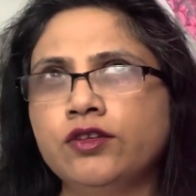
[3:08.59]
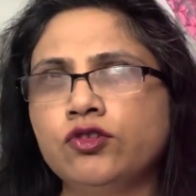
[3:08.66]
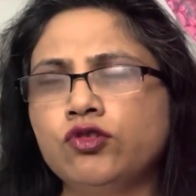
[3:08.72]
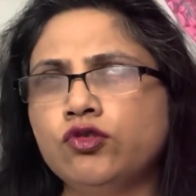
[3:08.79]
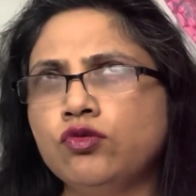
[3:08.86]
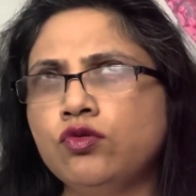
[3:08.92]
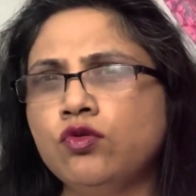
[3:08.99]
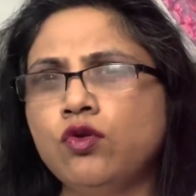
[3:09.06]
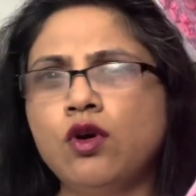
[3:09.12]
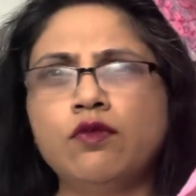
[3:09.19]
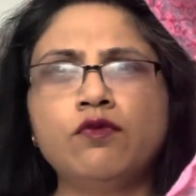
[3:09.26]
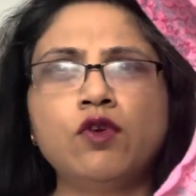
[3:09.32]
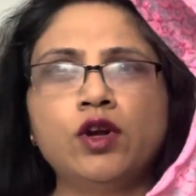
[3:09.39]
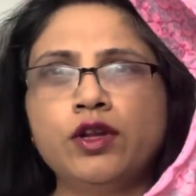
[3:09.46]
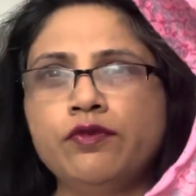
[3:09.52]
or
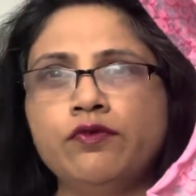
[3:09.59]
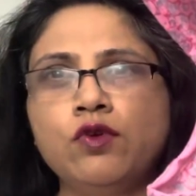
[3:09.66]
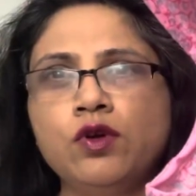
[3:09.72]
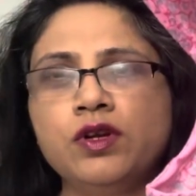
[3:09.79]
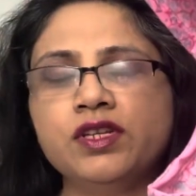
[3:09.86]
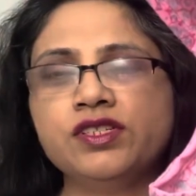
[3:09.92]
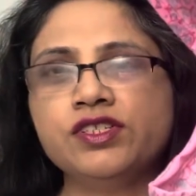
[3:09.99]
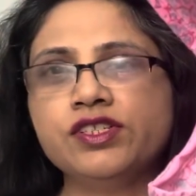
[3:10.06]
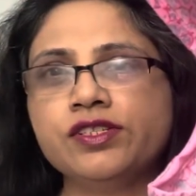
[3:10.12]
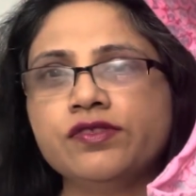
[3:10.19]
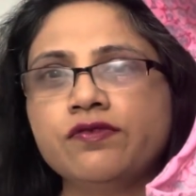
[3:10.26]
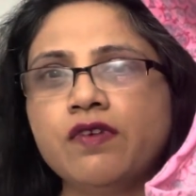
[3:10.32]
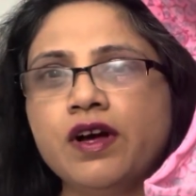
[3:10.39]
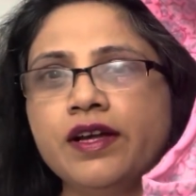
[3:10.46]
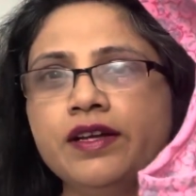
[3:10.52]
44 inches
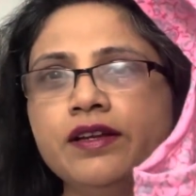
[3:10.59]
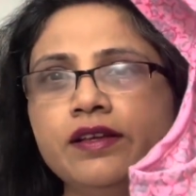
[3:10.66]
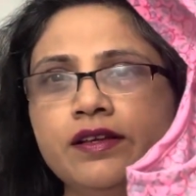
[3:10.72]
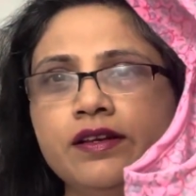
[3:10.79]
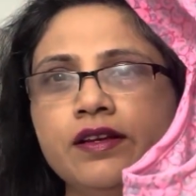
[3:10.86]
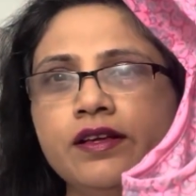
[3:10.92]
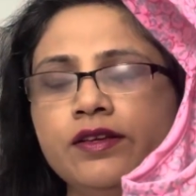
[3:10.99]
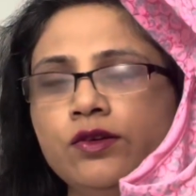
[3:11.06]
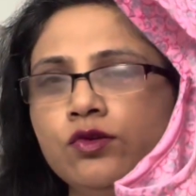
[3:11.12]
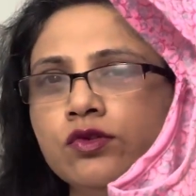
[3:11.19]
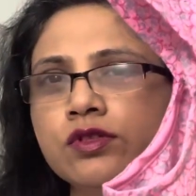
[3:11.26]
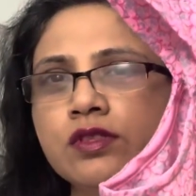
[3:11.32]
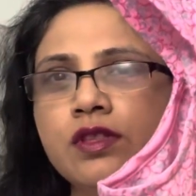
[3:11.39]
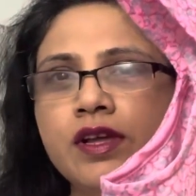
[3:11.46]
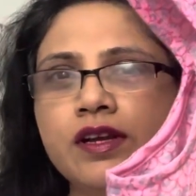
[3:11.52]
wide, and I
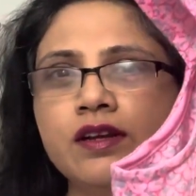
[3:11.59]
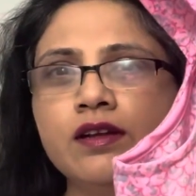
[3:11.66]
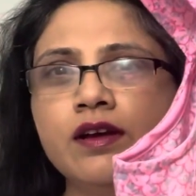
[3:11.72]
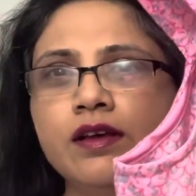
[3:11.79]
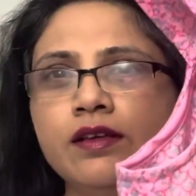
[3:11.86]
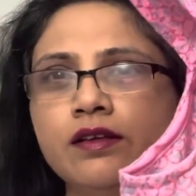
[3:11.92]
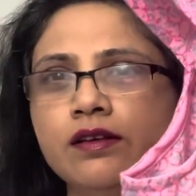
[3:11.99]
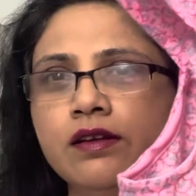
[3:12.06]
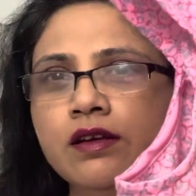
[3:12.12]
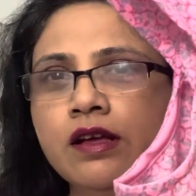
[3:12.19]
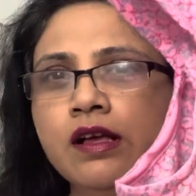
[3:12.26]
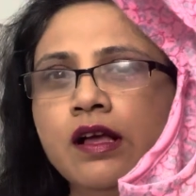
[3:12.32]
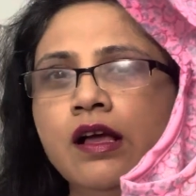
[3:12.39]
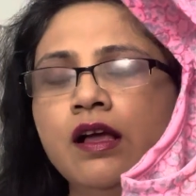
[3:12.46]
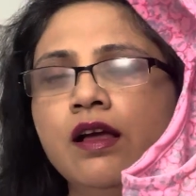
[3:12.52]
used the entire
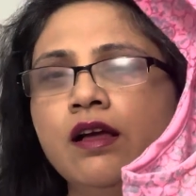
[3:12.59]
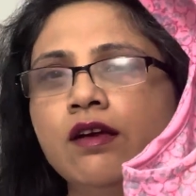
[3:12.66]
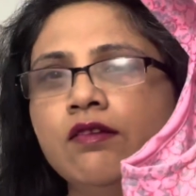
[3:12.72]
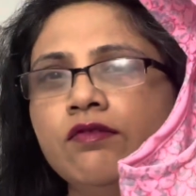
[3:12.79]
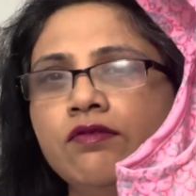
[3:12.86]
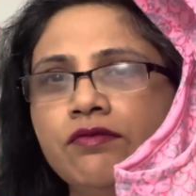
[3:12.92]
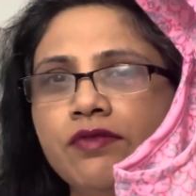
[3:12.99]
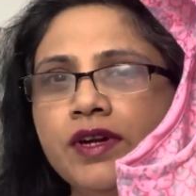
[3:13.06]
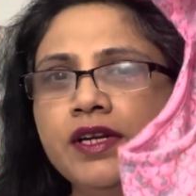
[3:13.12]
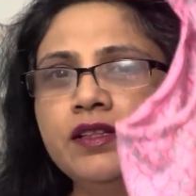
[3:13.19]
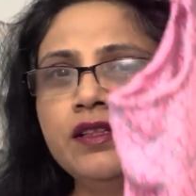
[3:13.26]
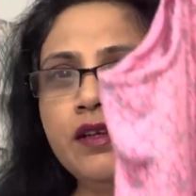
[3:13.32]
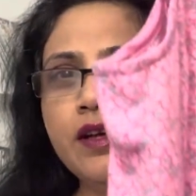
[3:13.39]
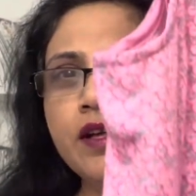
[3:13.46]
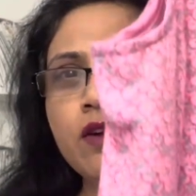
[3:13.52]
width. And